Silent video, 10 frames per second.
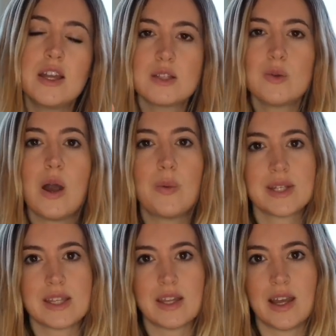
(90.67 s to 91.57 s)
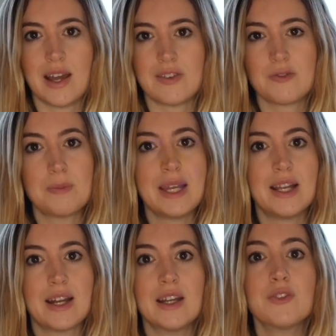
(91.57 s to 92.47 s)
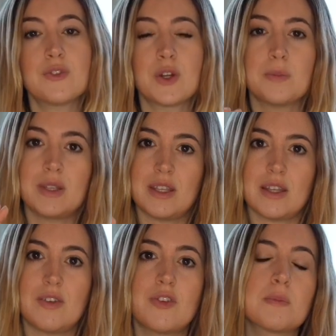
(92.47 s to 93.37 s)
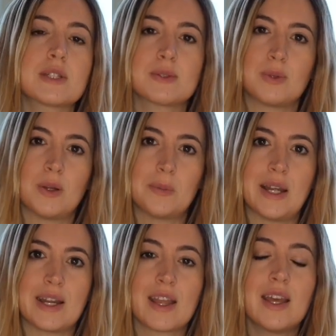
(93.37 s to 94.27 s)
2 hours and a half by car from here, from Svolvær,